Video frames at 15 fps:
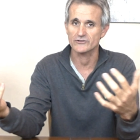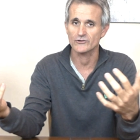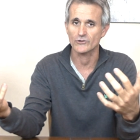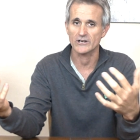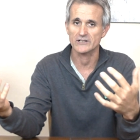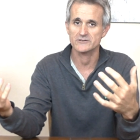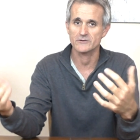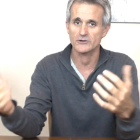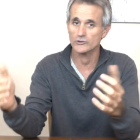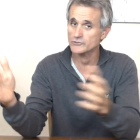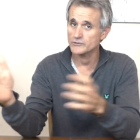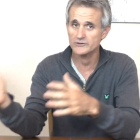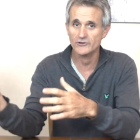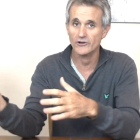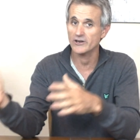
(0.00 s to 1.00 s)
orgasm. Go to
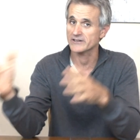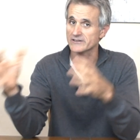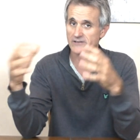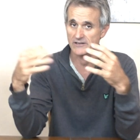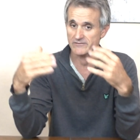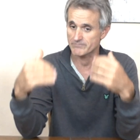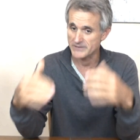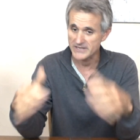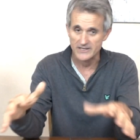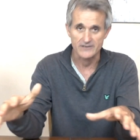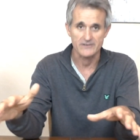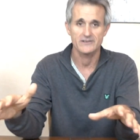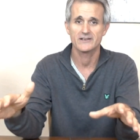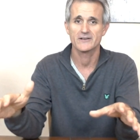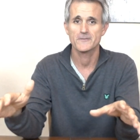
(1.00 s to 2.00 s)
the toilet and pee.
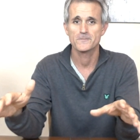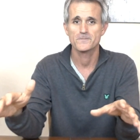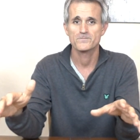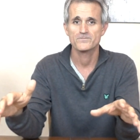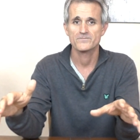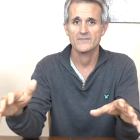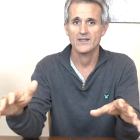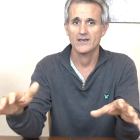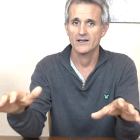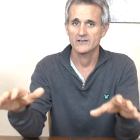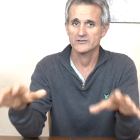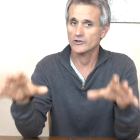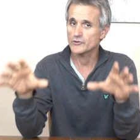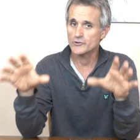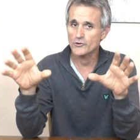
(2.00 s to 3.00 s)

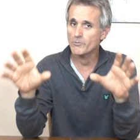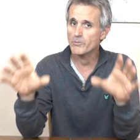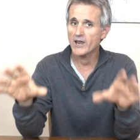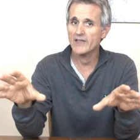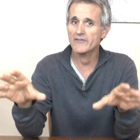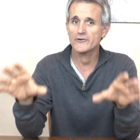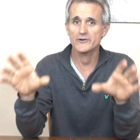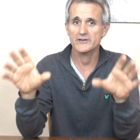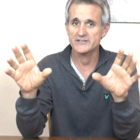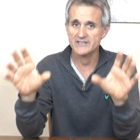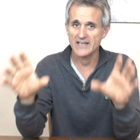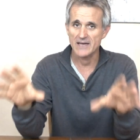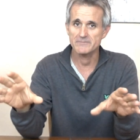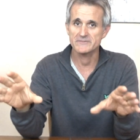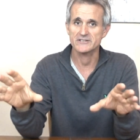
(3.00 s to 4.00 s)
So your bladder is
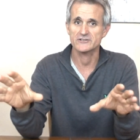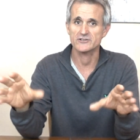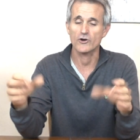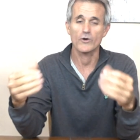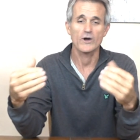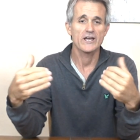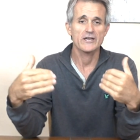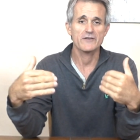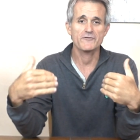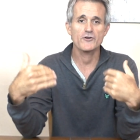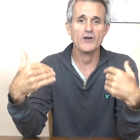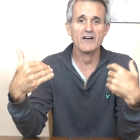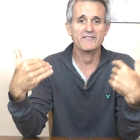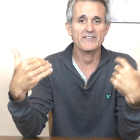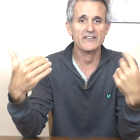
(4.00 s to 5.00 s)
empty. So if you
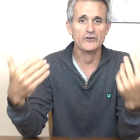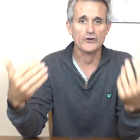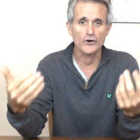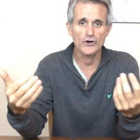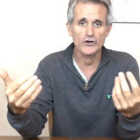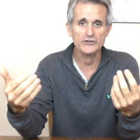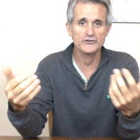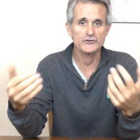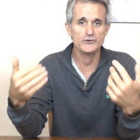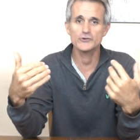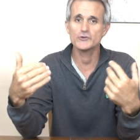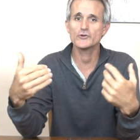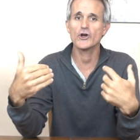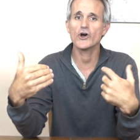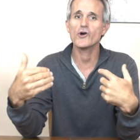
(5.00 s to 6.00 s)
have that urge, you
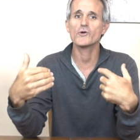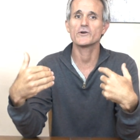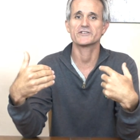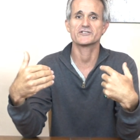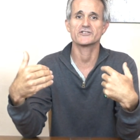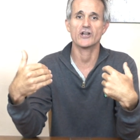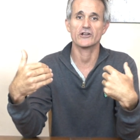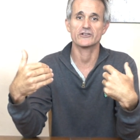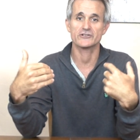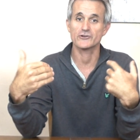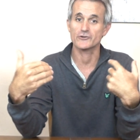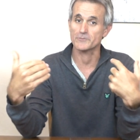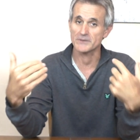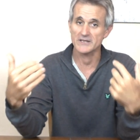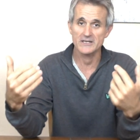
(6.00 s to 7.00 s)
know it's not
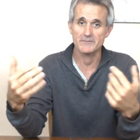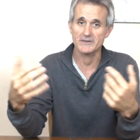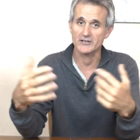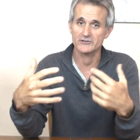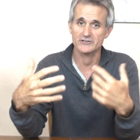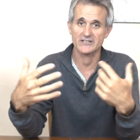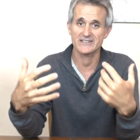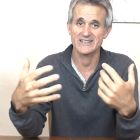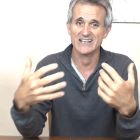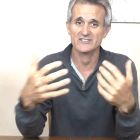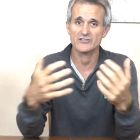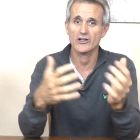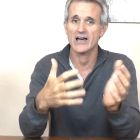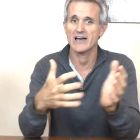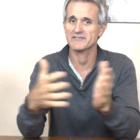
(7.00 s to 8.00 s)
your pee, because it does
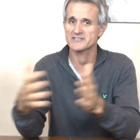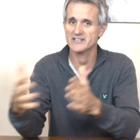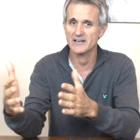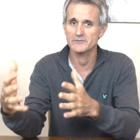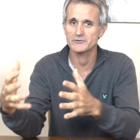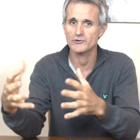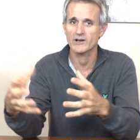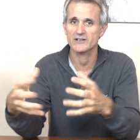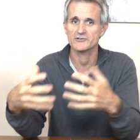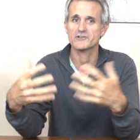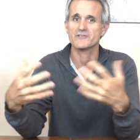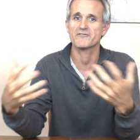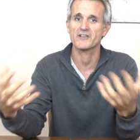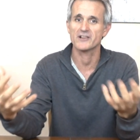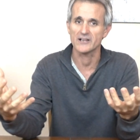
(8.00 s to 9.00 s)
not have time to actually
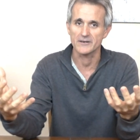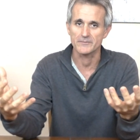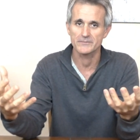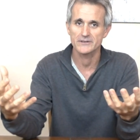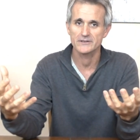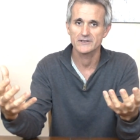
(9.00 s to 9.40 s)
fill up.